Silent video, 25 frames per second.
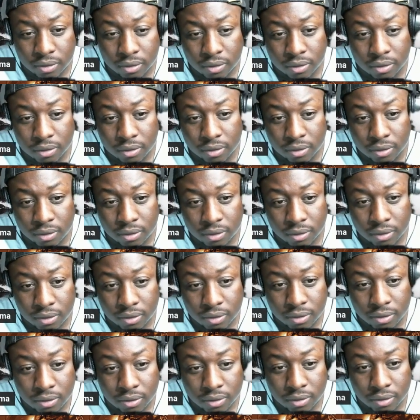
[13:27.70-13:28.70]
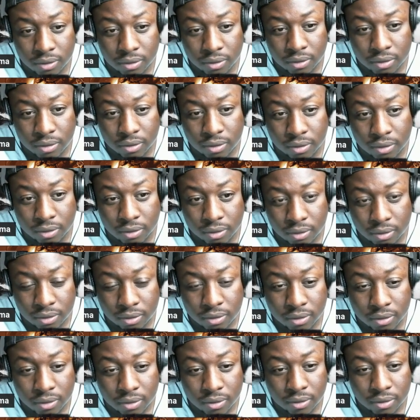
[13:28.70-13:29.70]

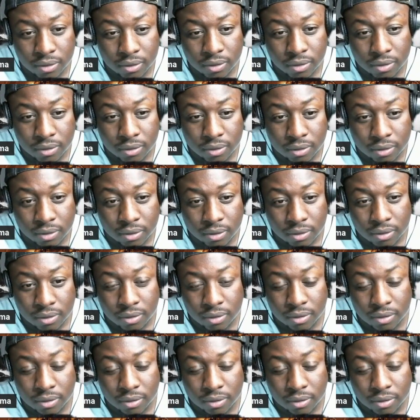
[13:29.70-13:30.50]
(silent)